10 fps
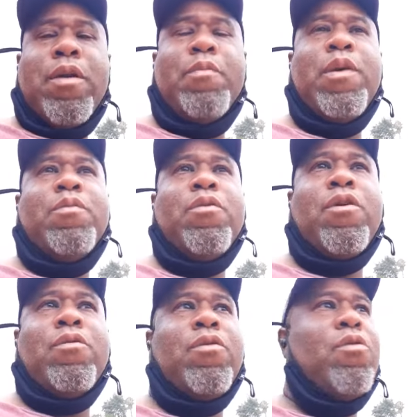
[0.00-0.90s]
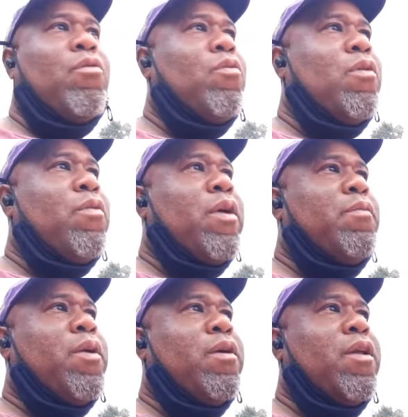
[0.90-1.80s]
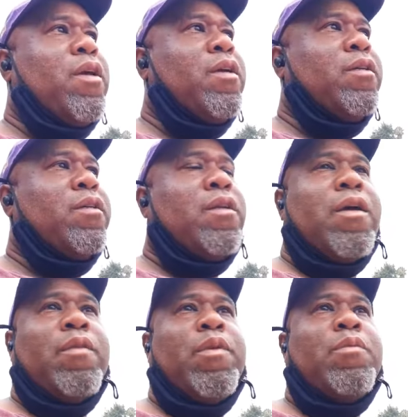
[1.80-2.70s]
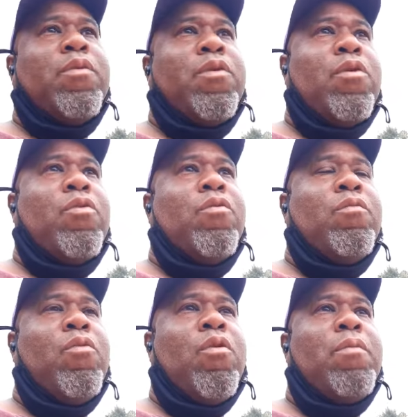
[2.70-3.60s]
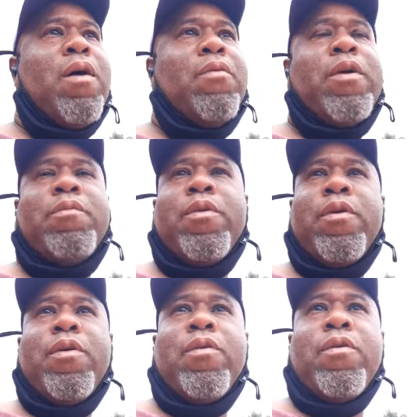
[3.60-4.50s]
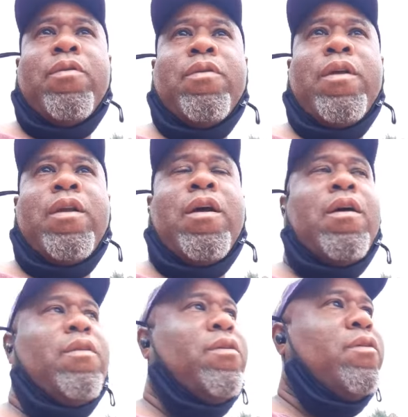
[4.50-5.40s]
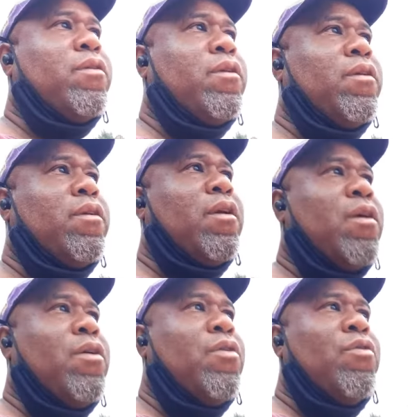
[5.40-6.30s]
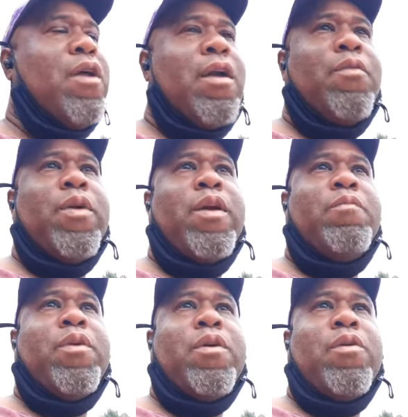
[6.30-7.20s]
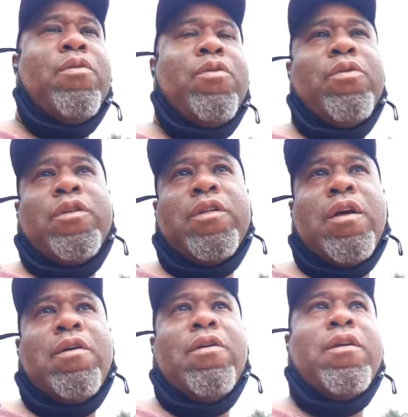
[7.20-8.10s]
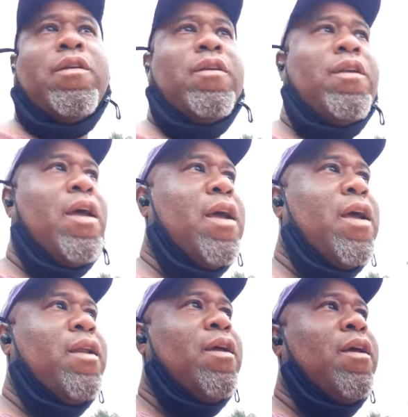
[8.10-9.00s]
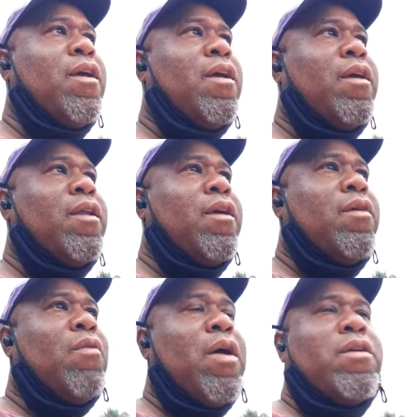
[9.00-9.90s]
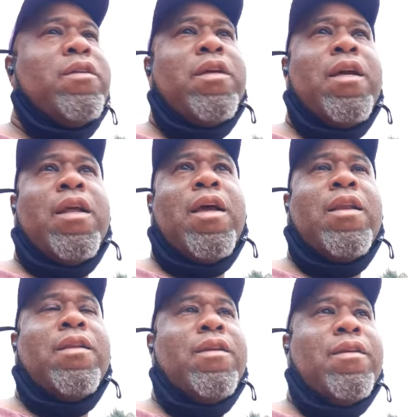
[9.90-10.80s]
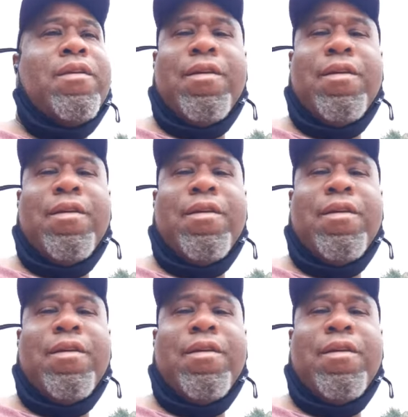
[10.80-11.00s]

apparently people don't know what red pill is, and other people know more about red pill than others. And you're not a red pill. You're a sucker. This that. And why you say that?